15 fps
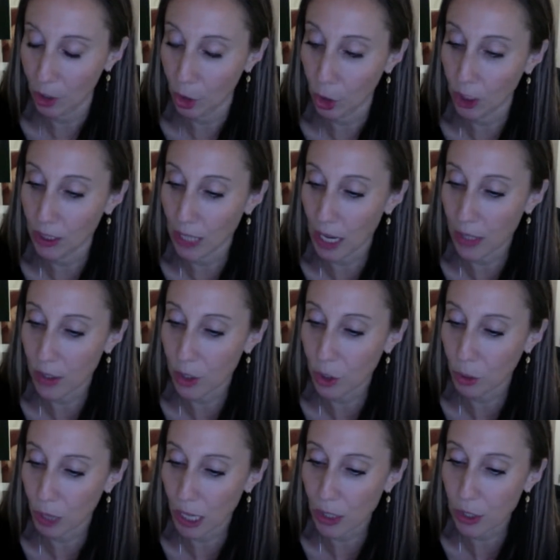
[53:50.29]
could not
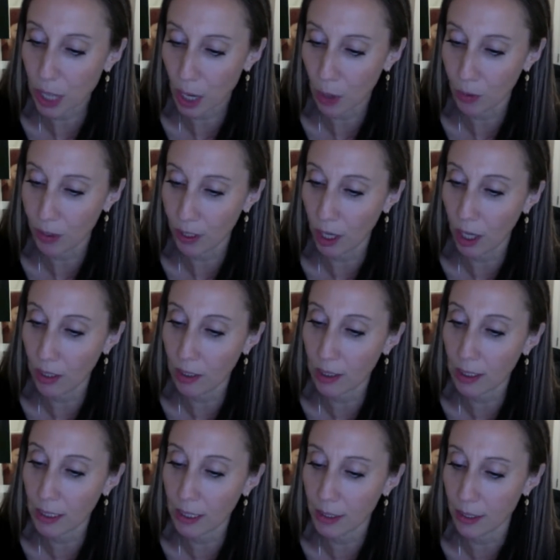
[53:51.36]
scratch out the
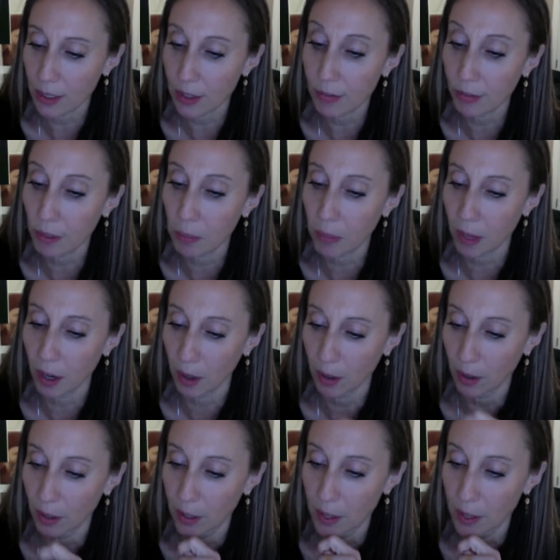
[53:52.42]
uncleanness from there.